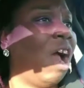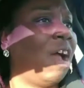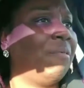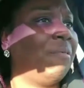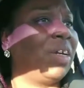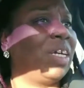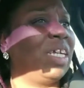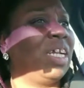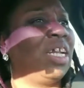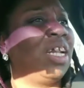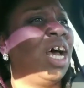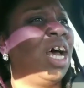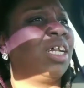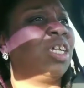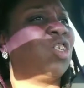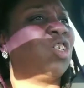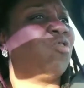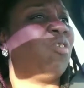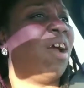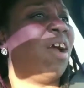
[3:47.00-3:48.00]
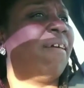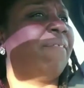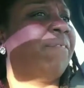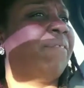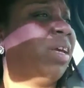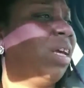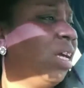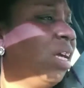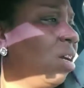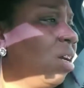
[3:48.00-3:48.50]
driving in a lot of
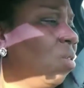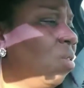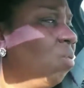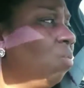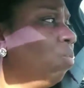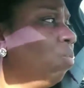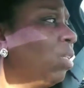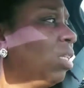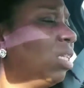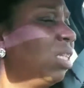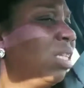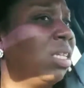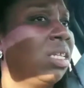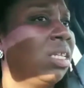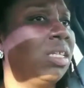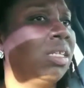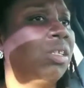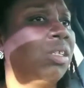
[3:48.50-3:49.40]
traffic with